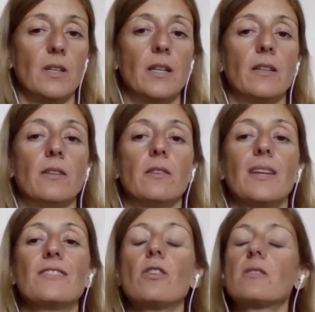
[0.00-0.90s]

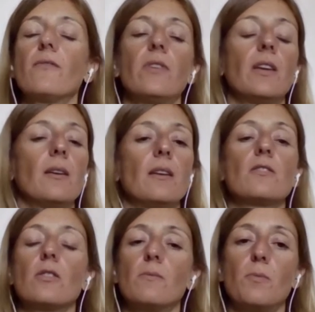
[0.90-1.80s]
And it's not something that
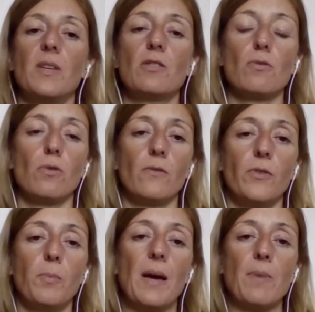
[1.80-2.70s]
is going to be
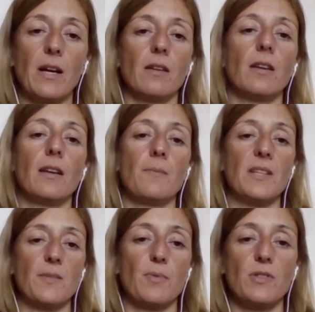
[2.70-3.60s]
solved by market
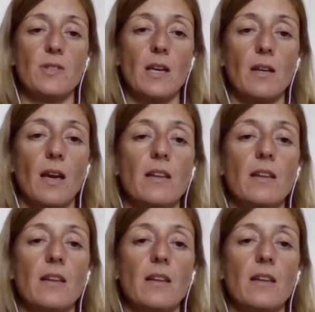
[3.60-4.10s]
dynamics per se,